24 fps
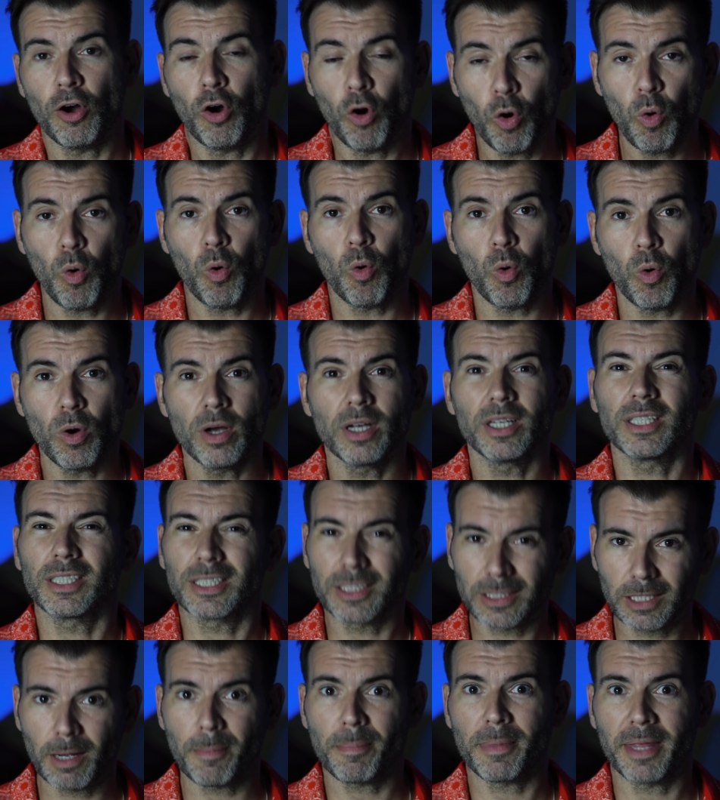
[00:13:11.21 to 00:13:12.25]
or
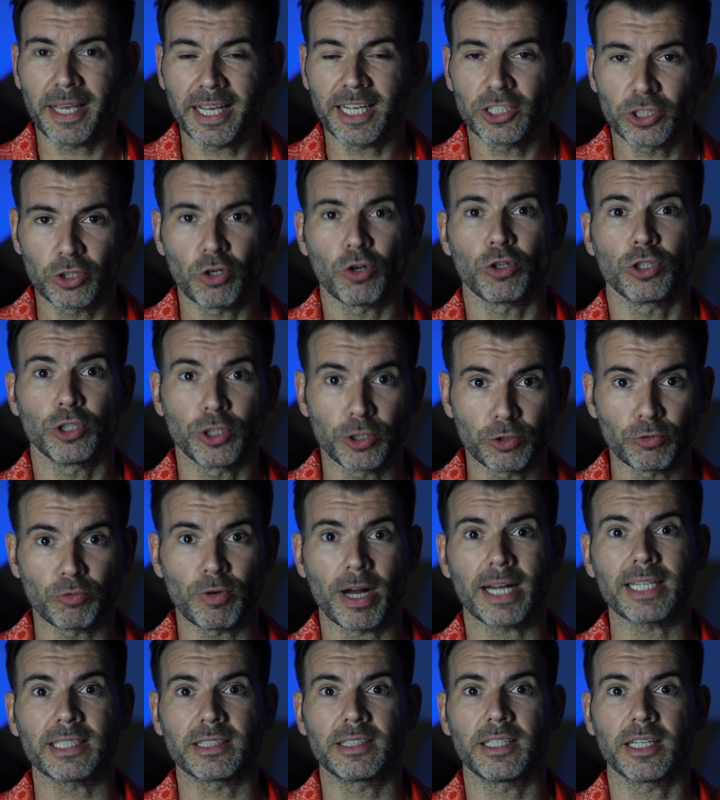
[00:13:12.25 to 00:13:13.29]
something has gone
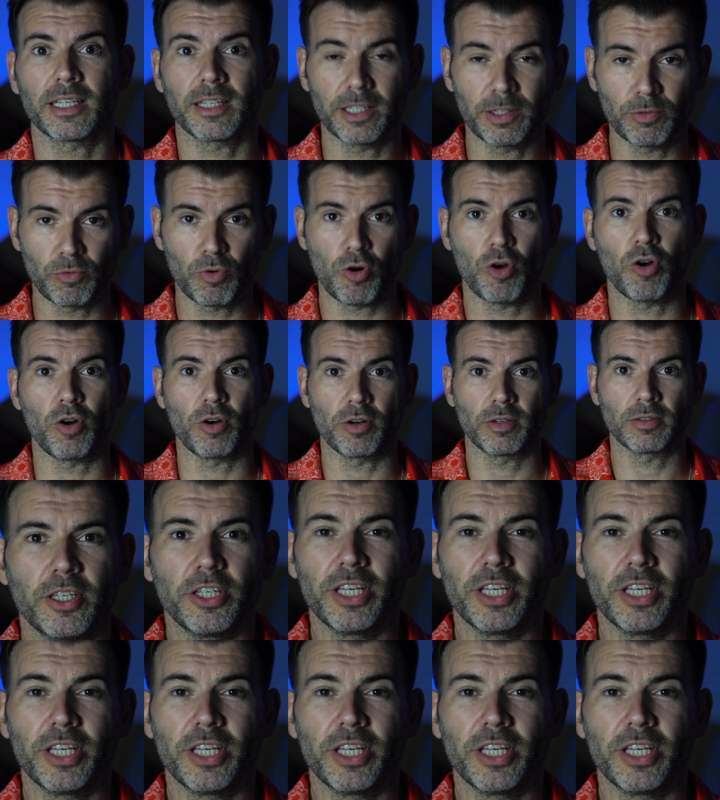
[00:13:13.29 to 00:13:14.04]
drastically wrong.